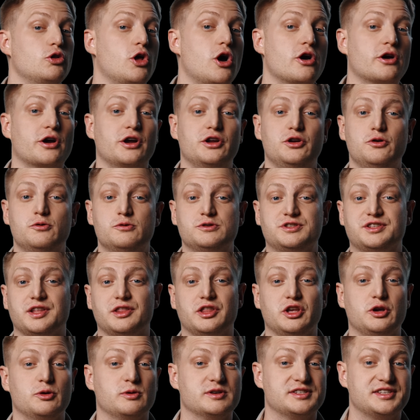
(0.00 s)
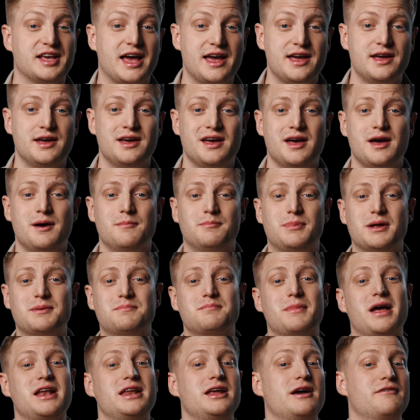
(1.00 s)
no longer used in the U S A,
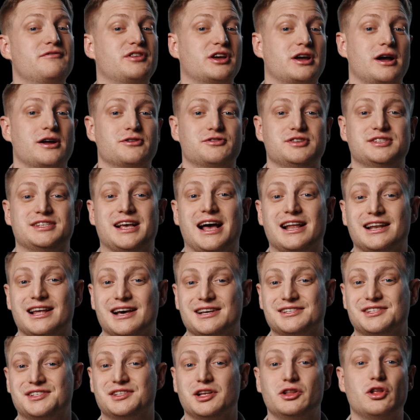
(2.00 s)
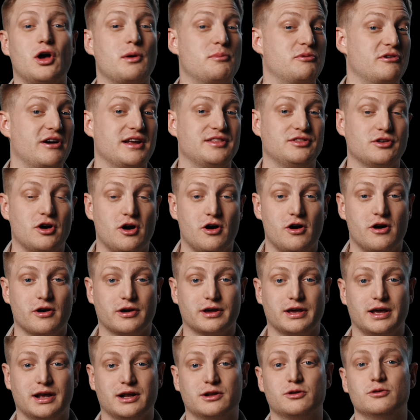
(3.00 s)
but many of the country's allies still operate the
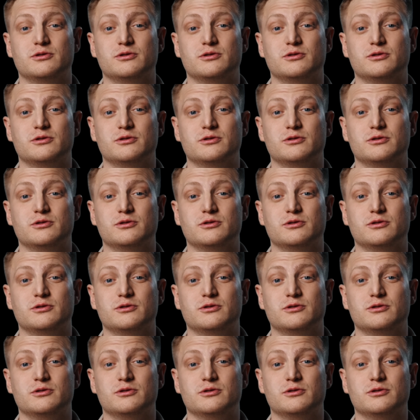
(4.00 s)
Hawk,